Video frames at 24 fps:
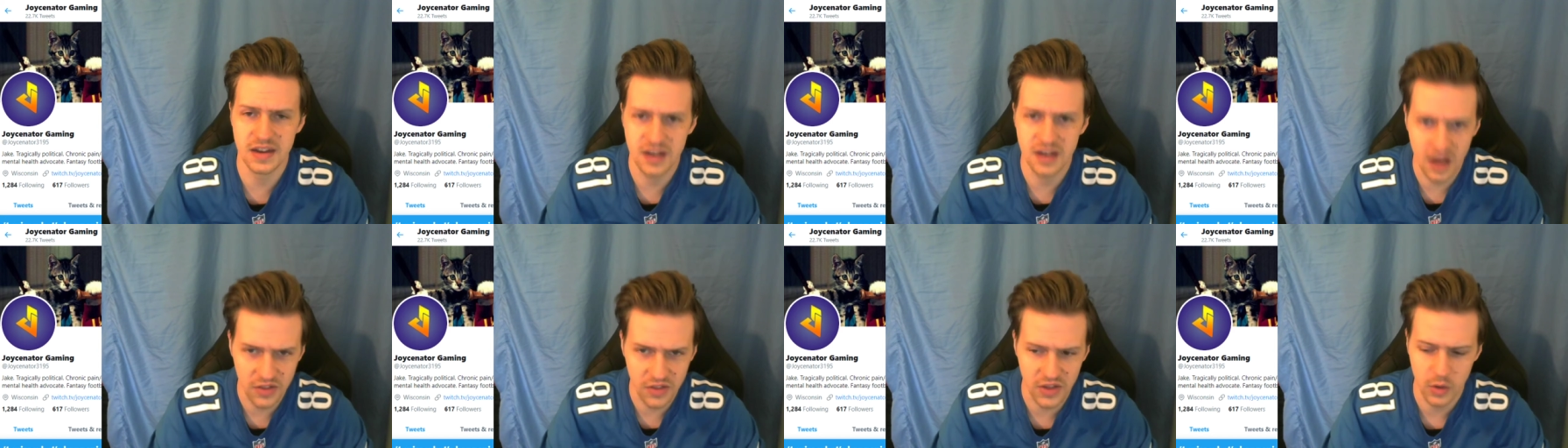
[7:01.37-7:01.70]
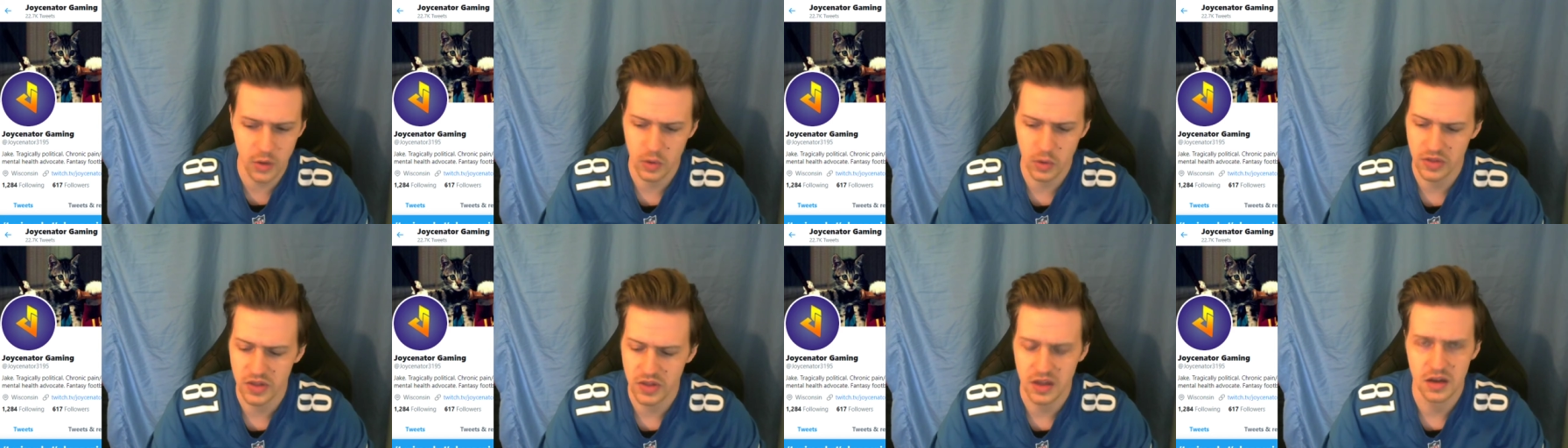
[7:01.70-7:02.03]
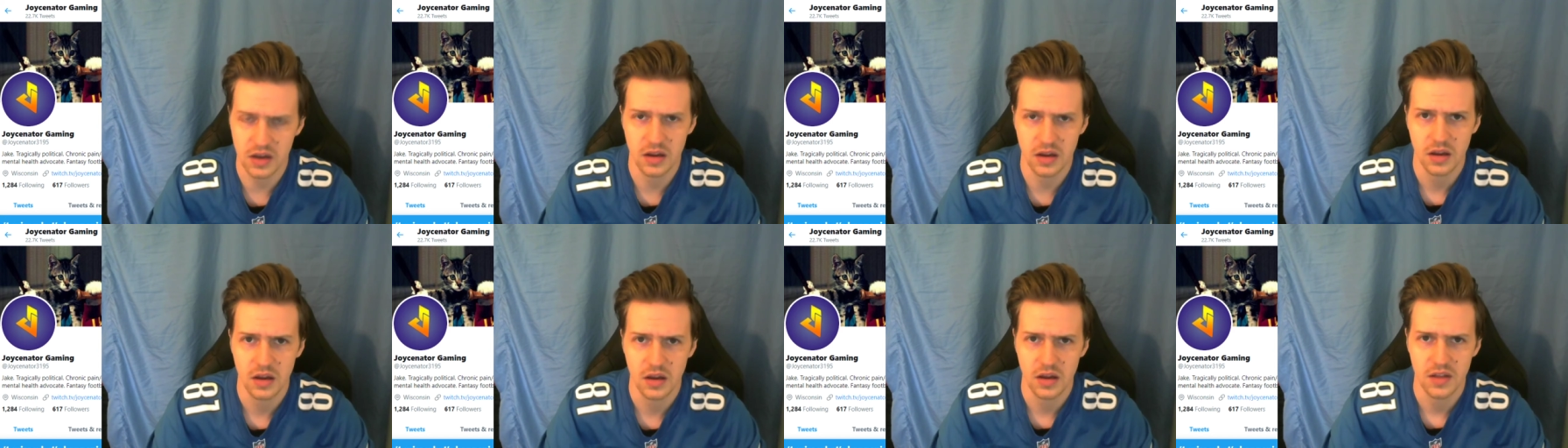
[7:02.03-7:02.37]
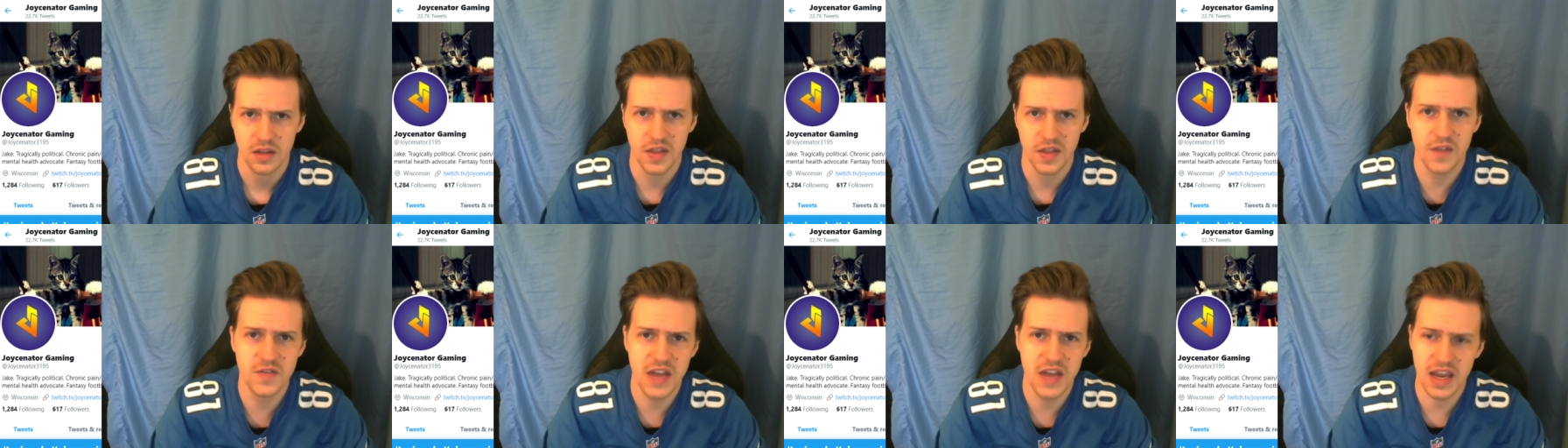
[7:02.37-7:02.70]
nothing with it.
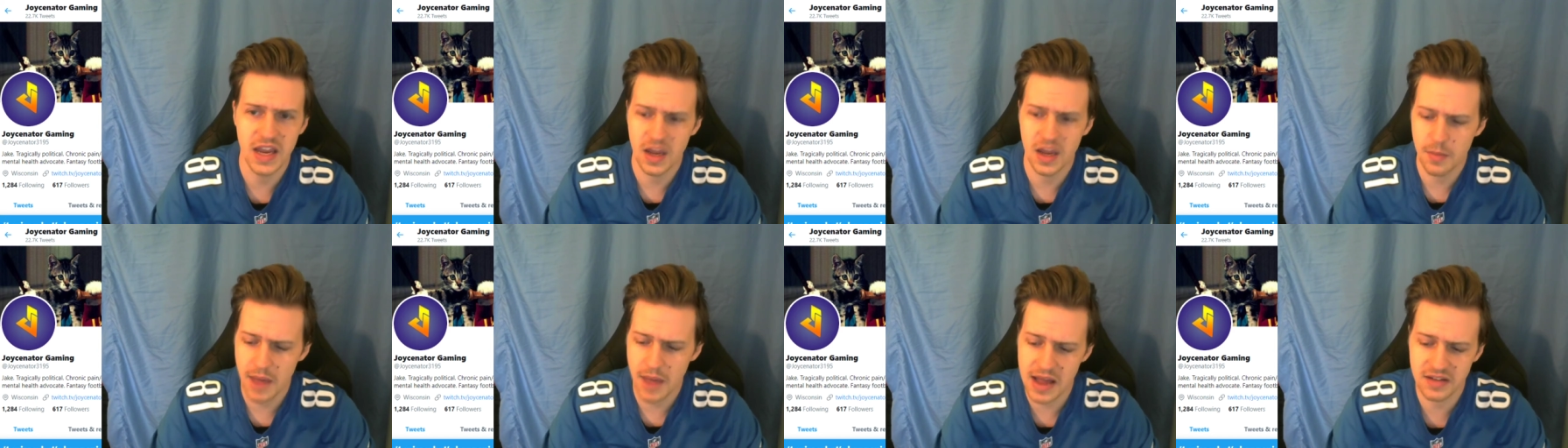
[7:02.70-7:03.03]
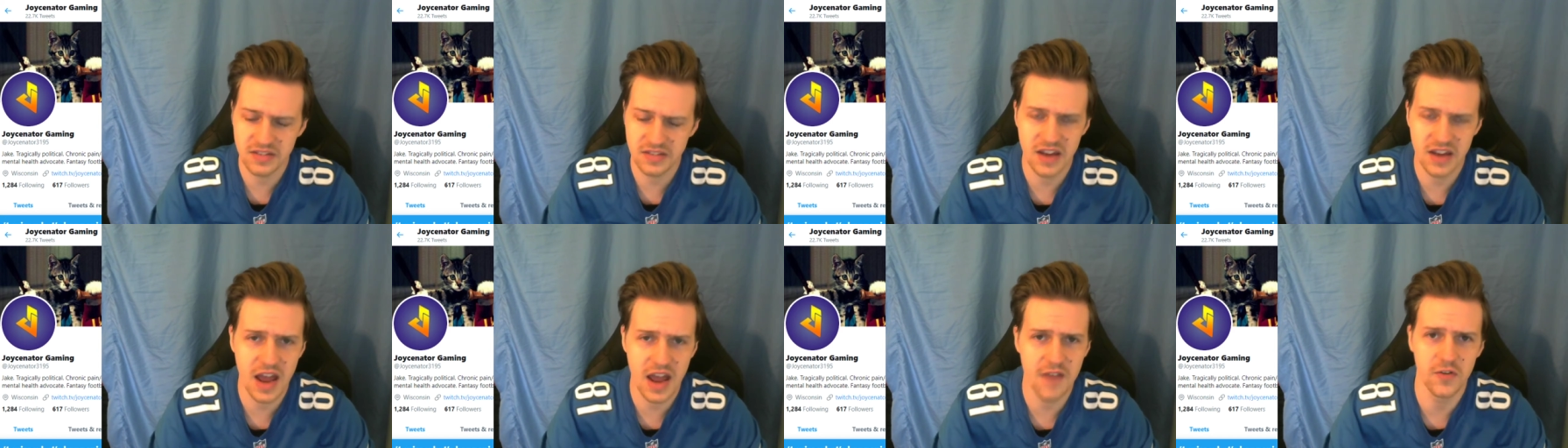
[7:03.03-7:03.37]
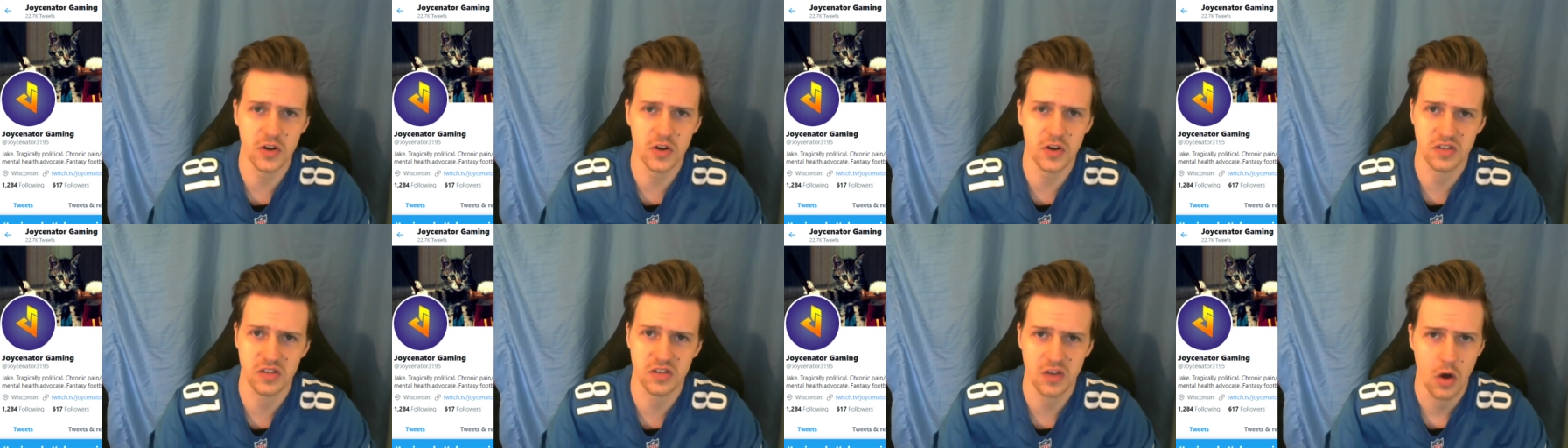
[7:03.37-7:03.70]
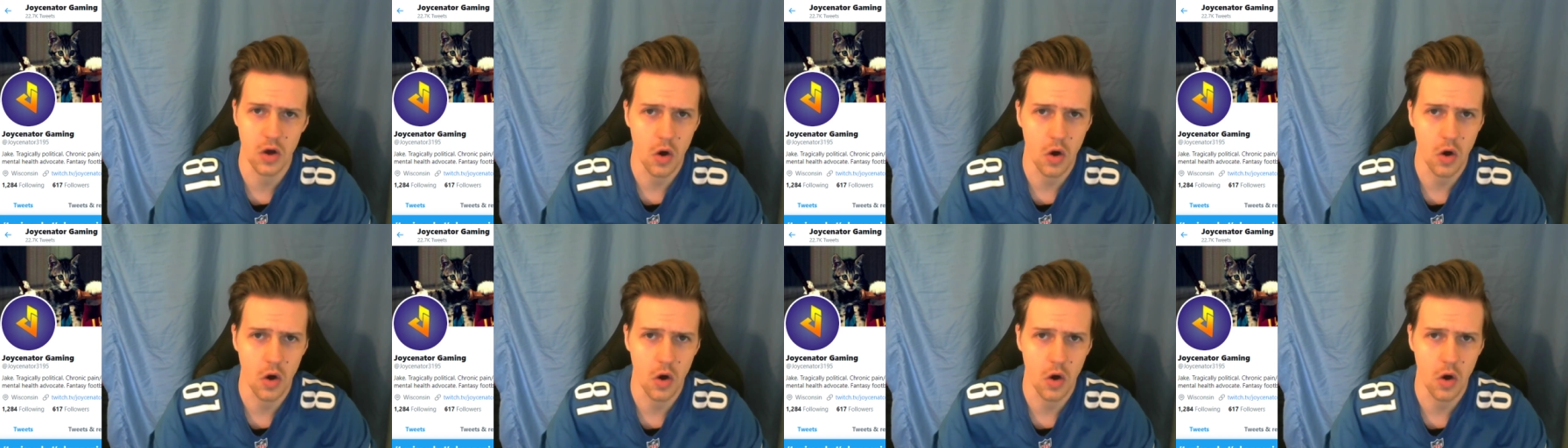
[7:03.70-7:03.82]
They've taken Matt Stafford's